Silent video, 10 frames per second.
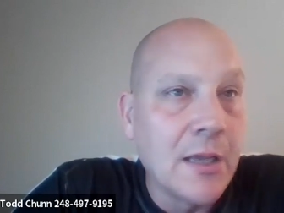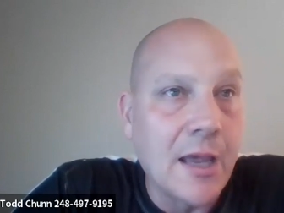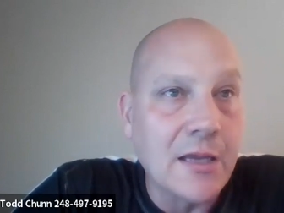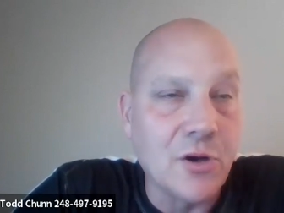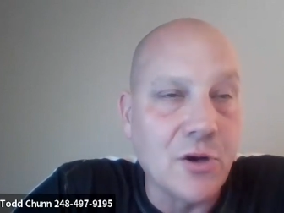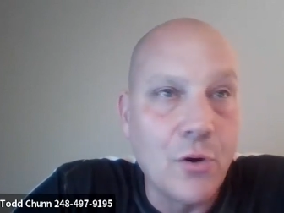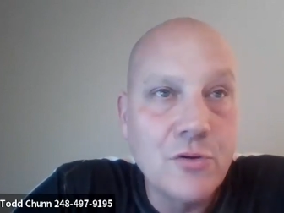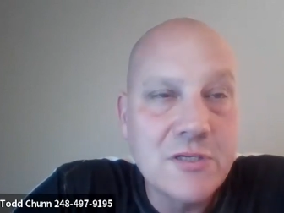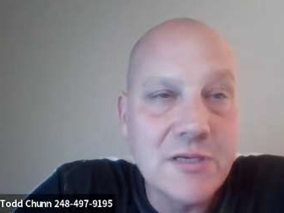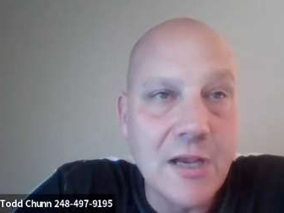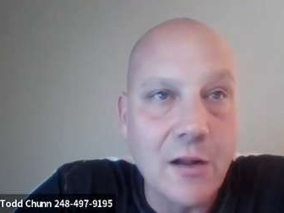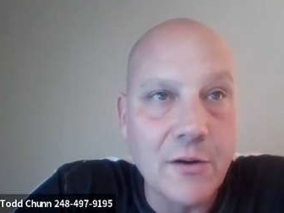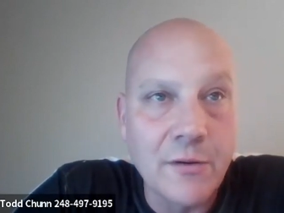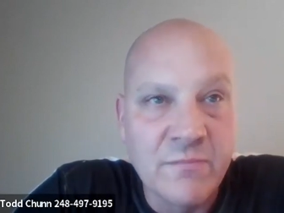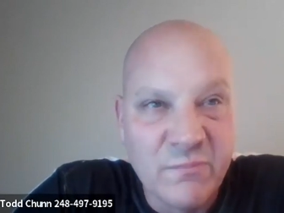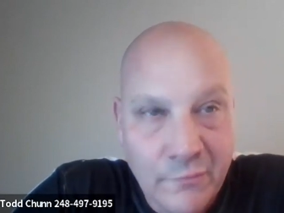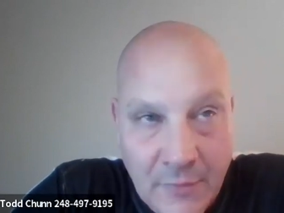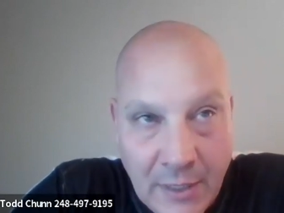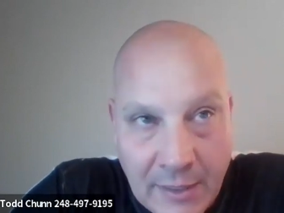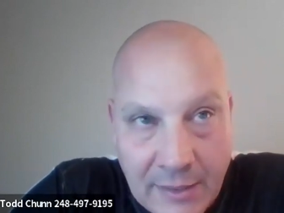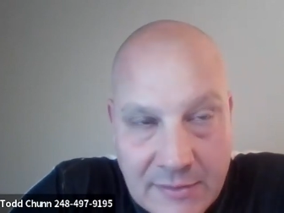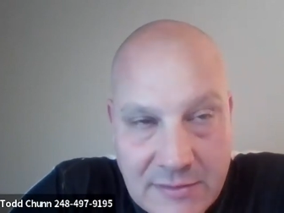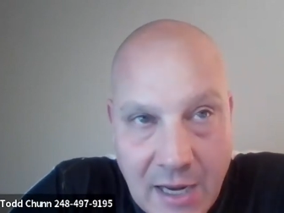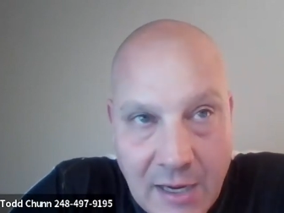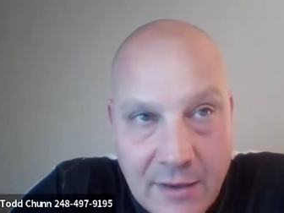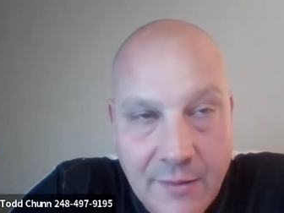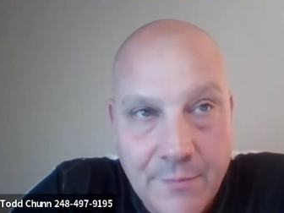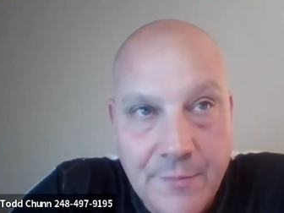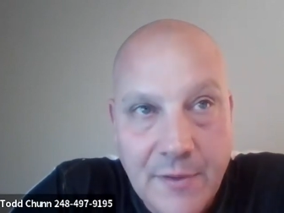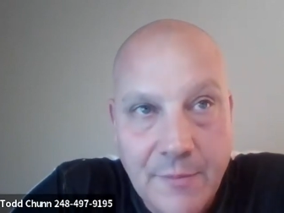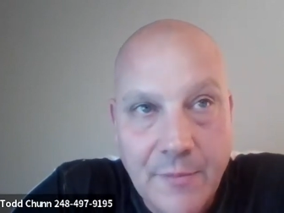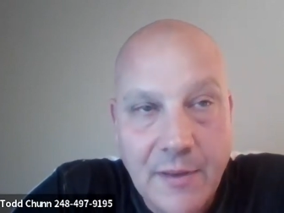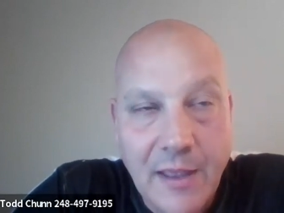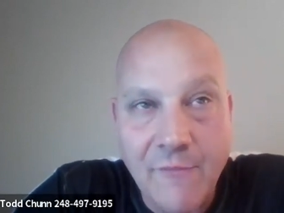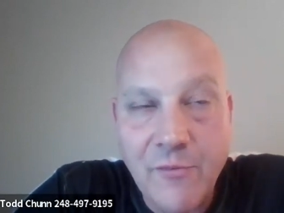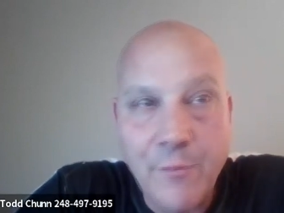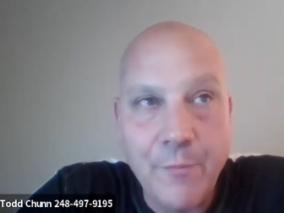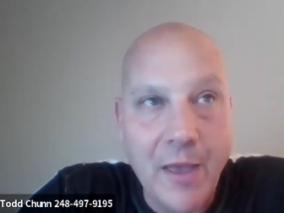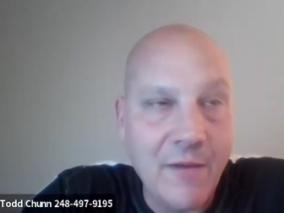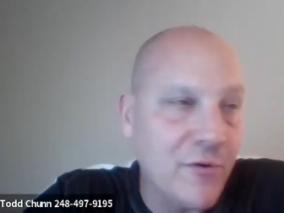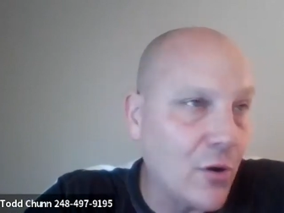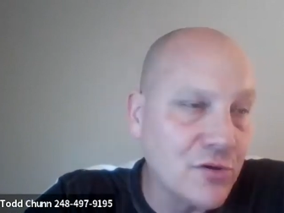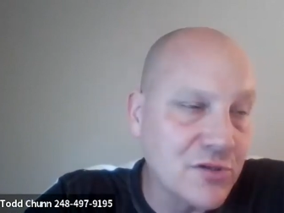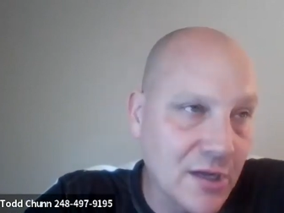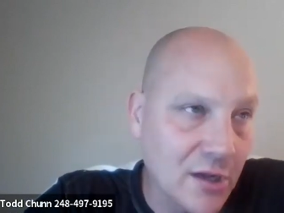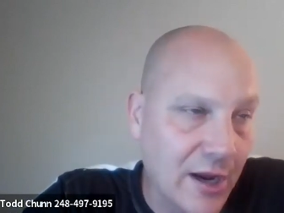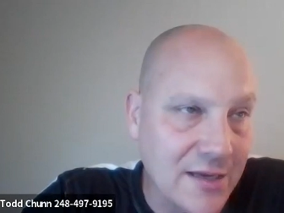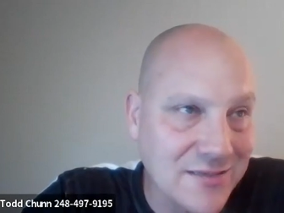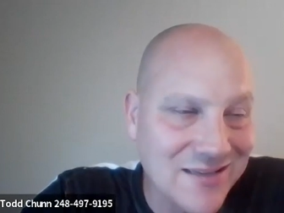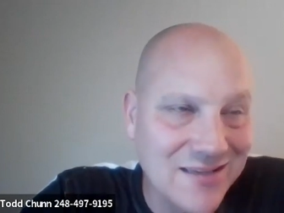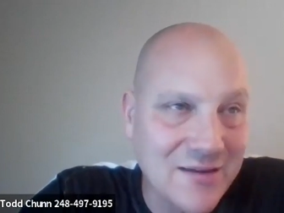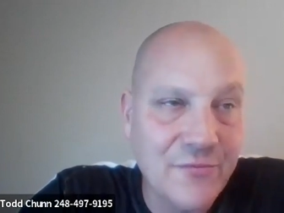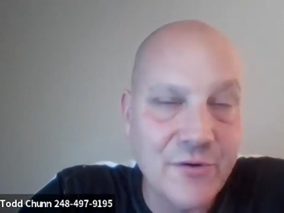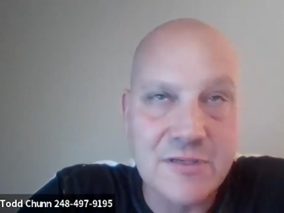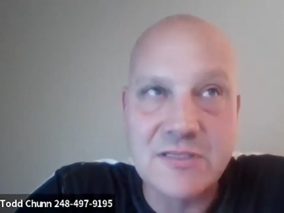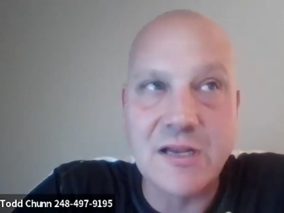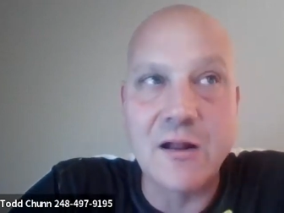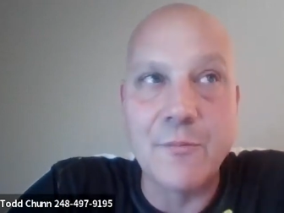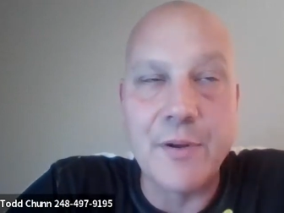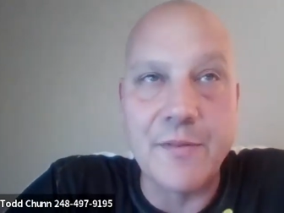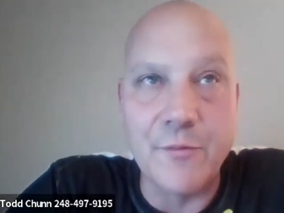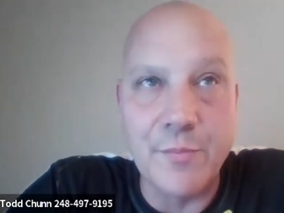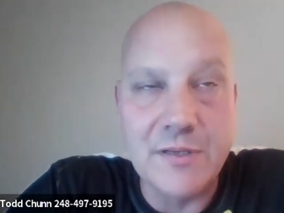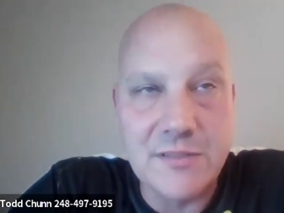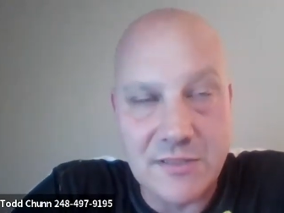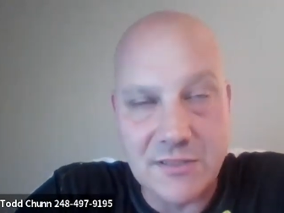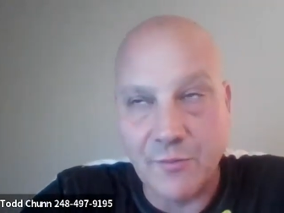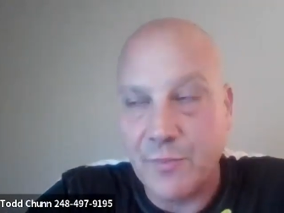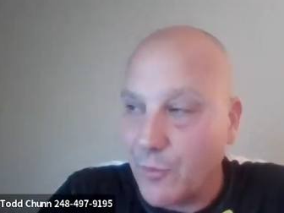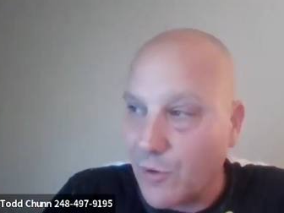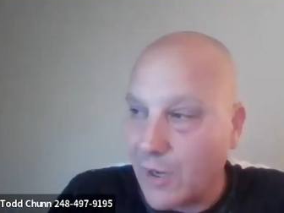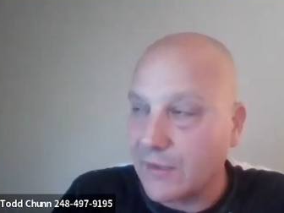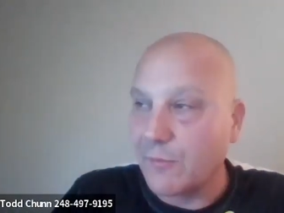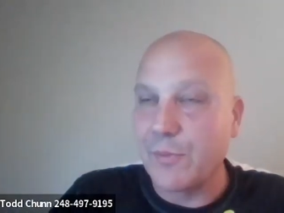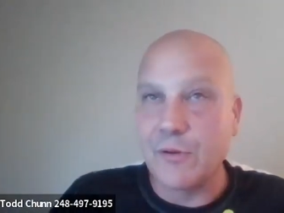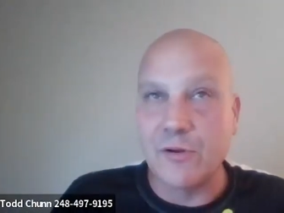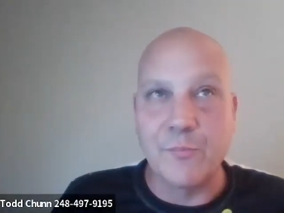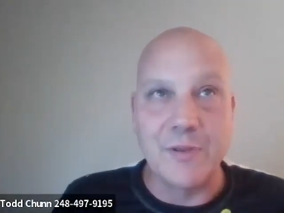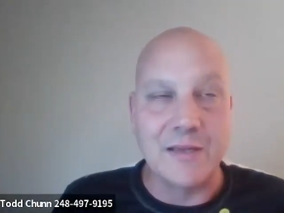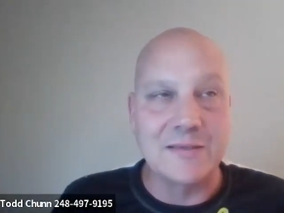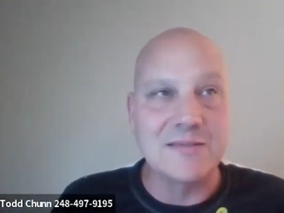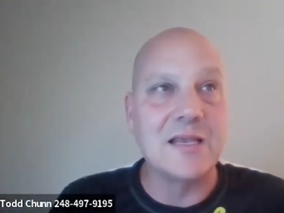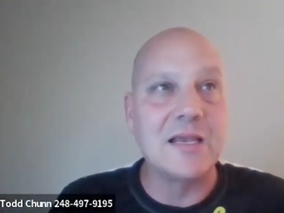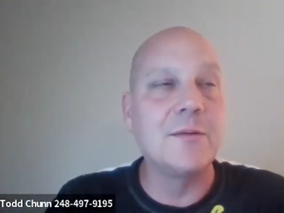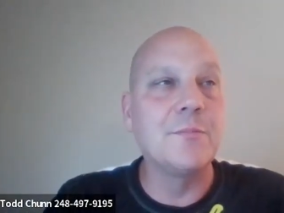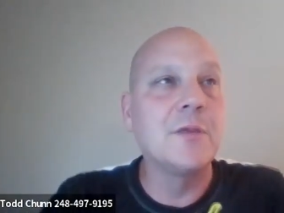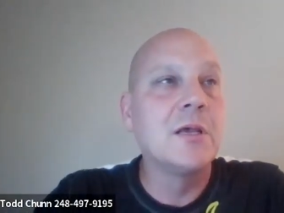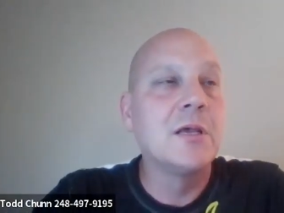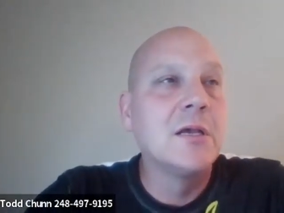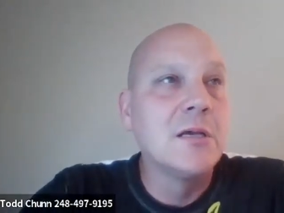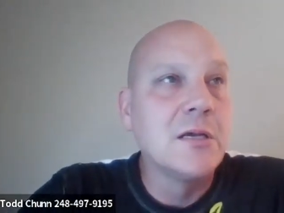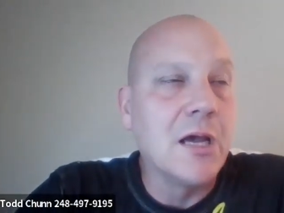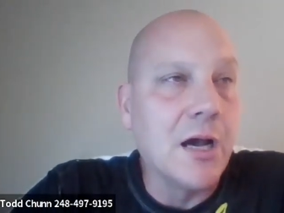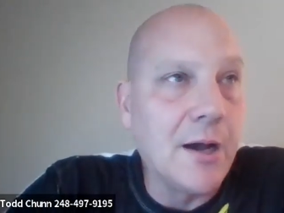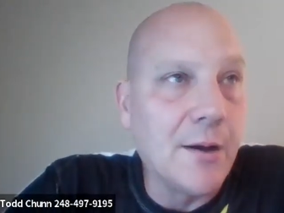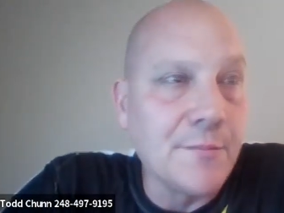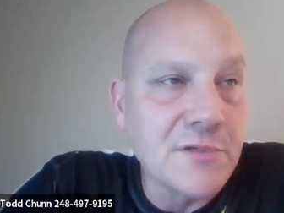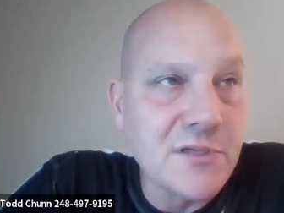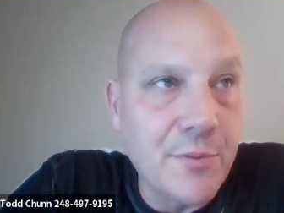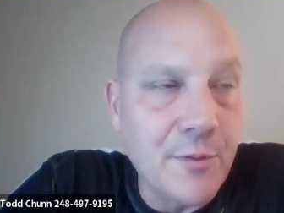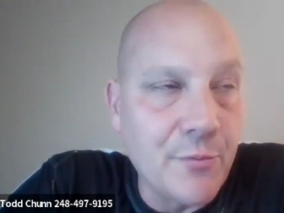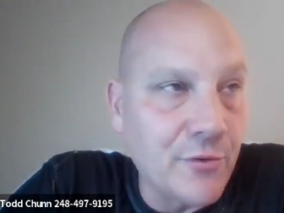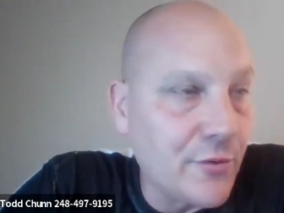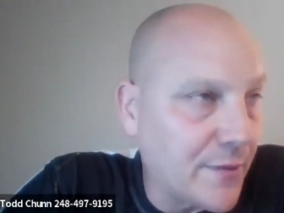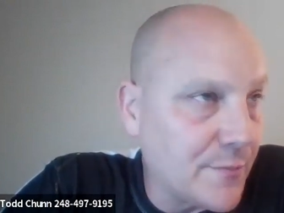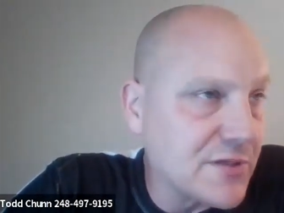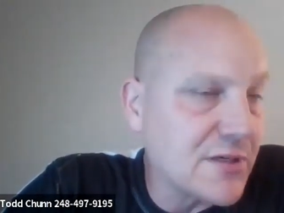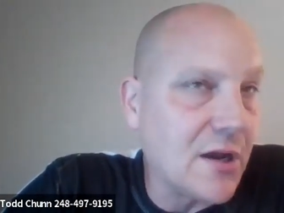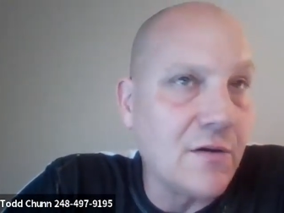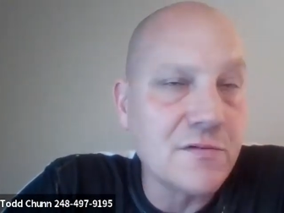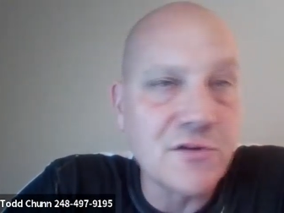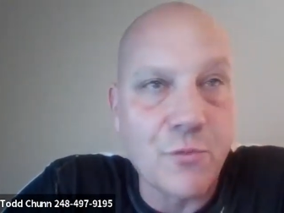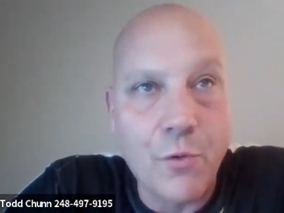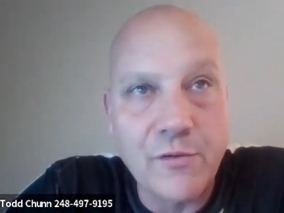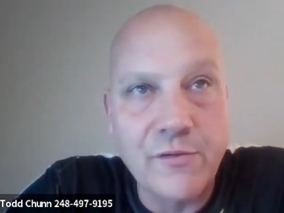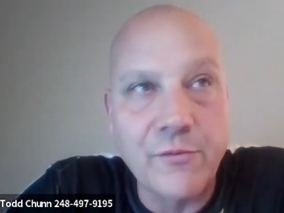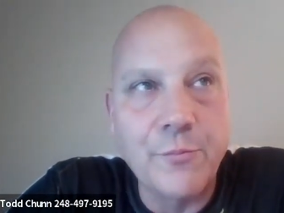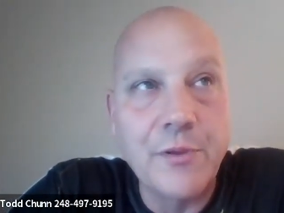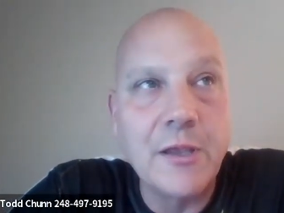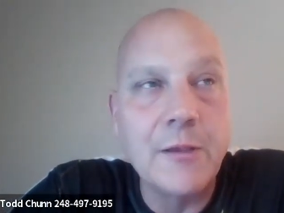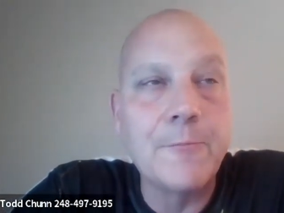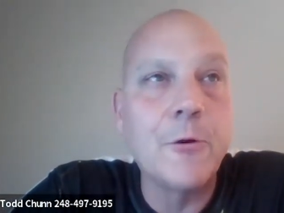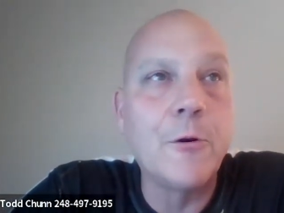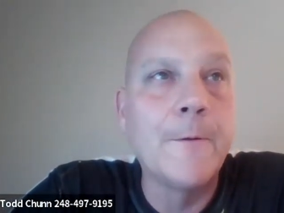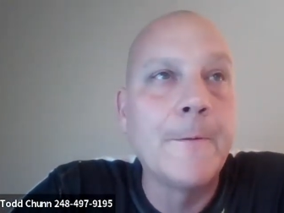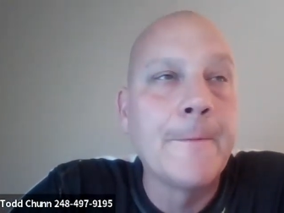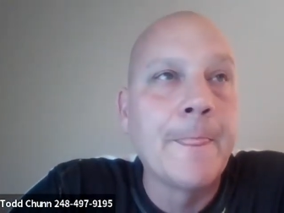as a wholesaler, and it's not gonna, Every, every wholesaler has a different setup on their business. Some people like to build a big team. Um, some people do it themselves or one or two people.